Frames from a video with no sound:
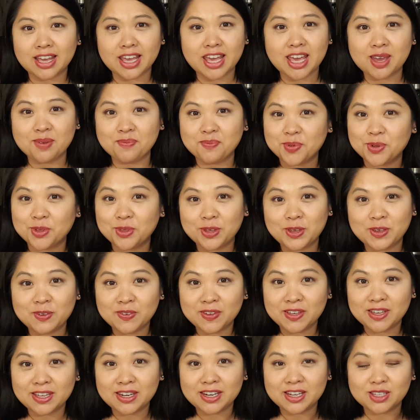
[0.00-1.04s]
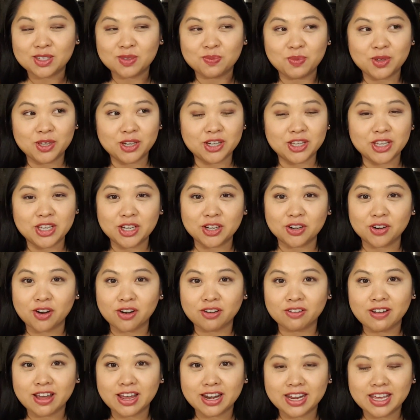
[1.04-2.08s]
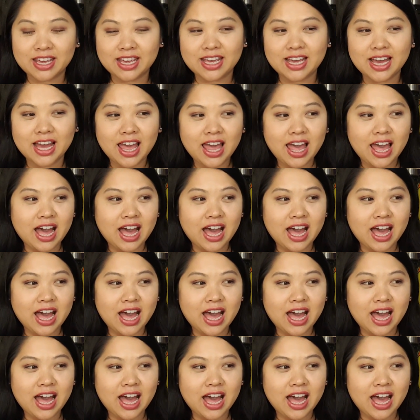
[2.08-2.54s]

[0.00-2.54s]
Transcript: I can't believe it. It's been a year already.